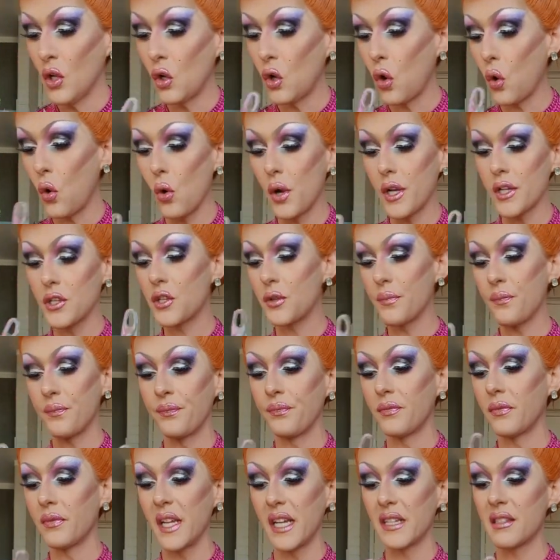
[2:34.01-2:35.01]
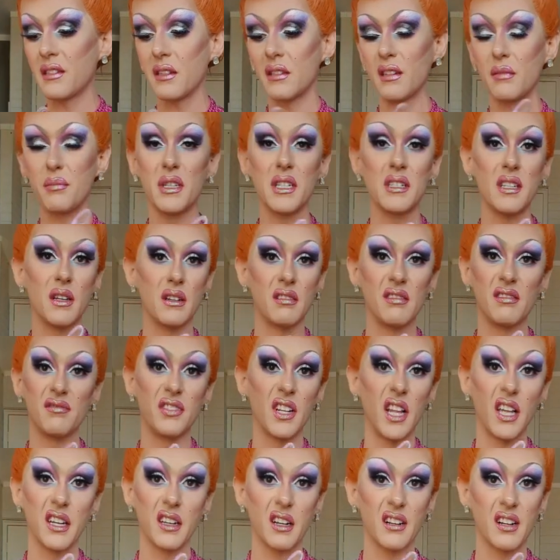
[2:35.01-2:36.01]
Gorge. That's only been done
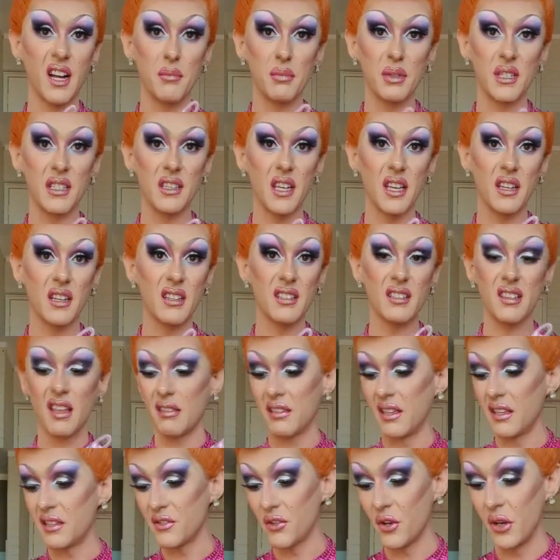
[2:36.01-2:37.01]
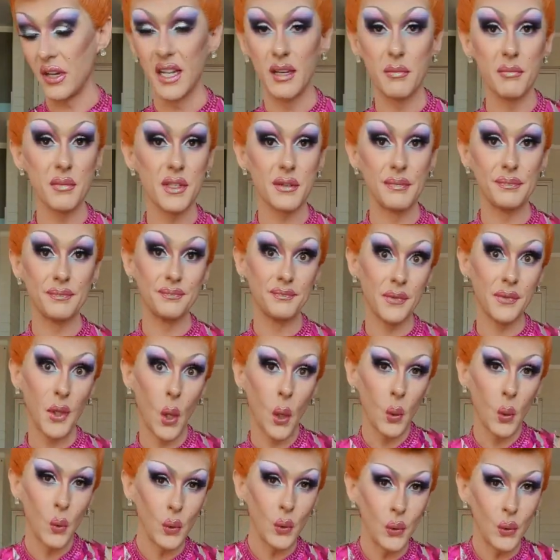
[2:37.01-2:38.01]
for like a couple of seconds. There's no lumps.
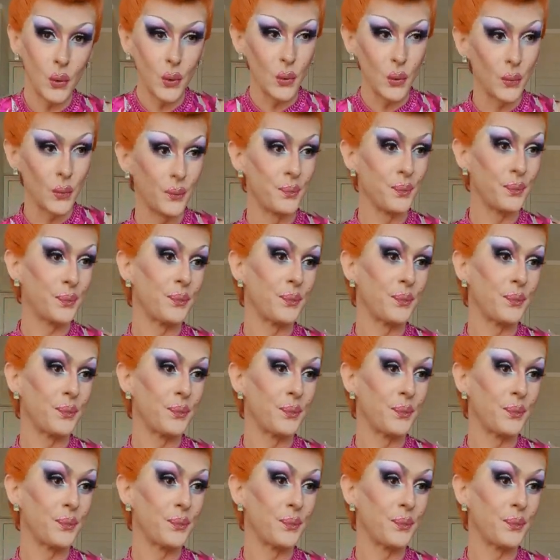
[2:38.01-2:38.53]
Woohoo.